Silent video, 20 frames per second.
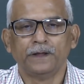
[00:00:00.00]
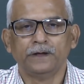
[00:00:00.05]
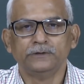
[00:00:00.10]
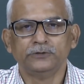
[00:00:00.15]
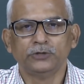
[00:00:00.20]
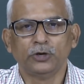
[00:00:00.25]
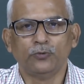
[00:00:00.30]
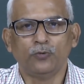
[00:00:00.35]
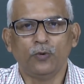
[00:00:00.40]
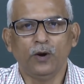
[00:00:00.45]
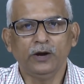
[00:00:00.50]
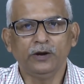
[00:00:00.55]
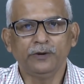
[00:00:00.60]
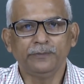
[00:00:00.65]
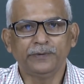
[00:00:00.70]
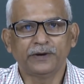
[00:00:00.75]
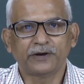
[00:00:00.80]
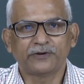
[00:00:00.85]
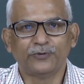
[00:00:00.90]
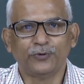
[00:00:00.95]
So, one of
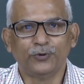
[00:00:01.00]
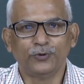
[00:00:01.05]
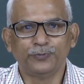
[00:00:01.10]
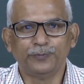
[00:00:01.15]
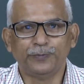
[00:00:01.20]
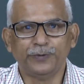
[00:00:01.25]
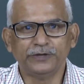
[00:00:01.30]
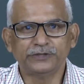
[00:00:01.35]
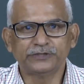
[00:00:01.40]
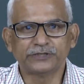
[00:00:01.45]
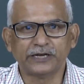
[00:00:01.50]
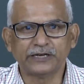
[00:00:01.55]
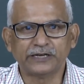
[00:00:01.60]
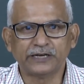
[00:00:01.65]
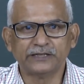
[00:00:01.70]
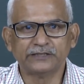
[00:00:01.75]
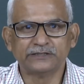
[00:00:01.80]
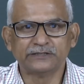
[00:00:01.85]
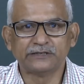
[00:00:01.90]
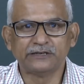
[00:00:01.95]
the code bits I
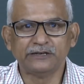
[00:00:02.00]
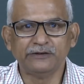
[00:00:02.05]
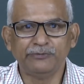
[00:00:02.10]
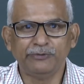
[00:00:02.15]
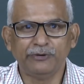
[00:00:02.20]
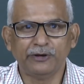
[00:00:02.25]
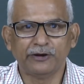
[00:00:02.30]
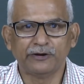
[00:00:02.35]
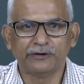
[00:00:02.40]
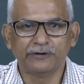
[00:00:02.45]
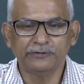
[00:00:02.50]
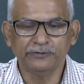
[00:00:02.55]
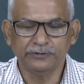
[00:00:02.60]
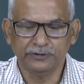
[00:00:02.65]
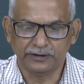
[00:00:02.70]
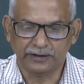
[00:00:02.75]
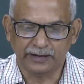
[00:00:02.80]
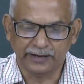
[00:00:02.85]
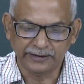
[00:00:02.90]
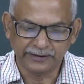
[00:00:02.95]
can give here
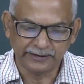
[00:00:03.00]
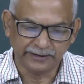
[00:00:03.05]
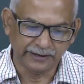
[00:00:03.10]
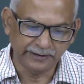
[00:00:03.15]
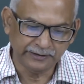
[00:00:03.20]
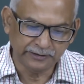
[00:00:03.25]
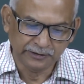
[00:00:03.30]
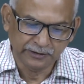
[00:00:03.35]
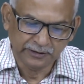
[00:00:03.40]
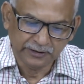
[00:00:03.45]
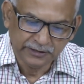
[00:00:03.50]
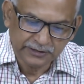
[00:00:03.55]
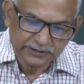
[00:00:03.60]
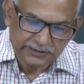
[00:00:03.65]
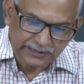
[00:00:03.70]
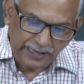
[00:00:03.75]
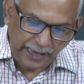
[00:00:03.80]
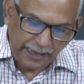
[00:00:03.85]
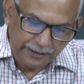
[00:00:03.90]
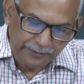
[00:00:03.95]
like that
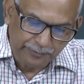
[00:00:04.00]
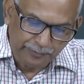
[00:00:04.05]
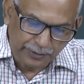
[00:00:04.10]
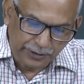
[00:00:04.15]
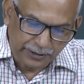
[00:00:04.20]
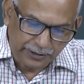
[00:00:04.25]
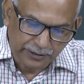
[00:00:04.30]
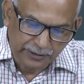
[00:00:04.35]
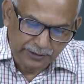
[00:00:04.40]
sign bit.